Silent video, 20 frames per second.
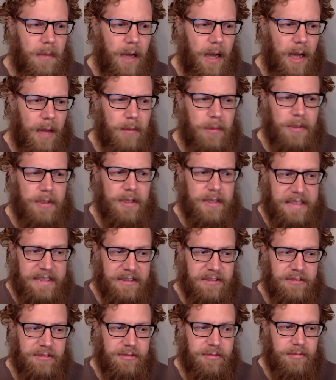I
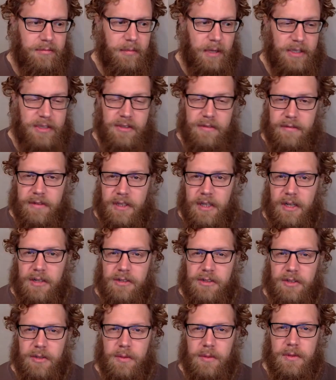believe much of the
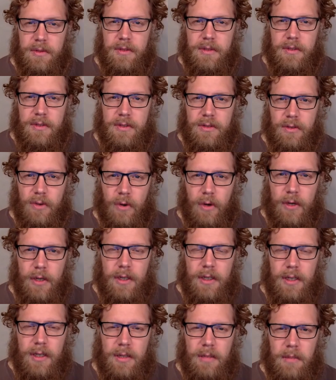country was
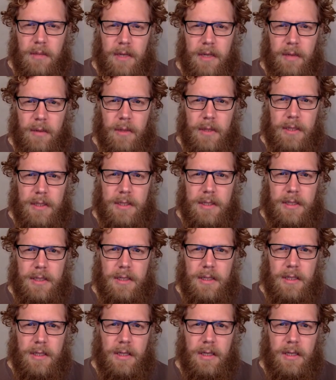destroyed in many ways,